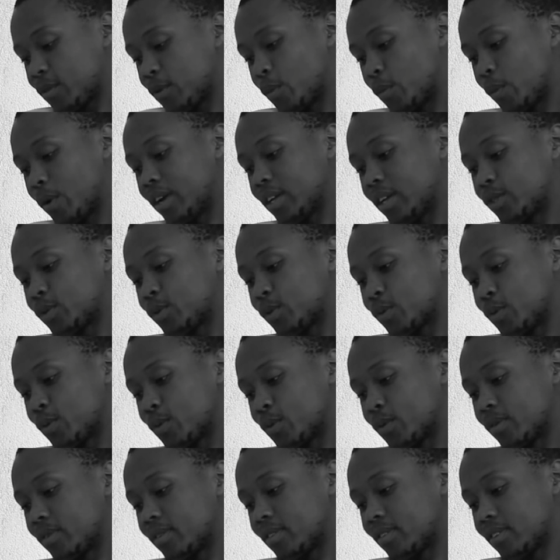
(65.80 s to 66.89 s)
want us to
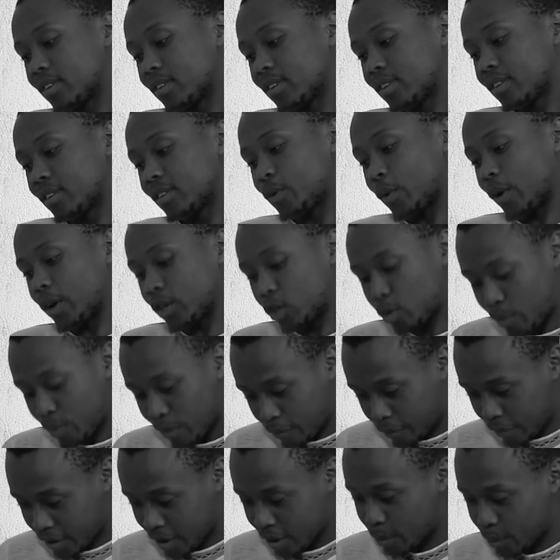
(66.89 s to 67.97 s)
be
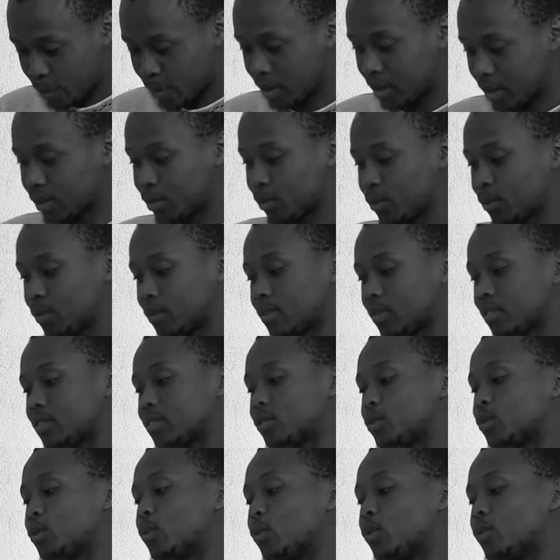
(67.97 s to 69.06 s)
free. You want us
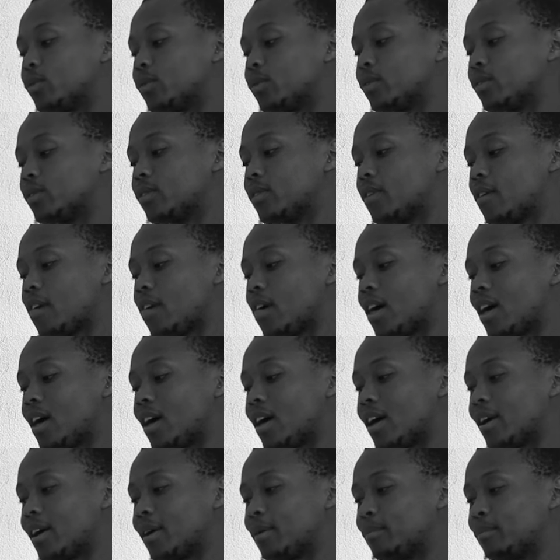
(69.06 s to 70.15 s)
to
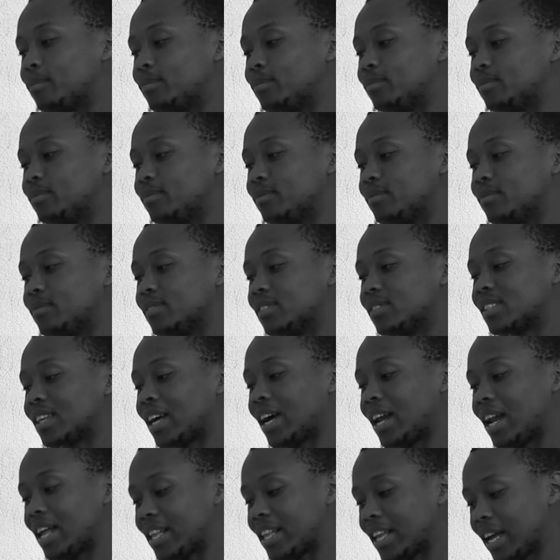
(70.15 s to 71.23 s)
At the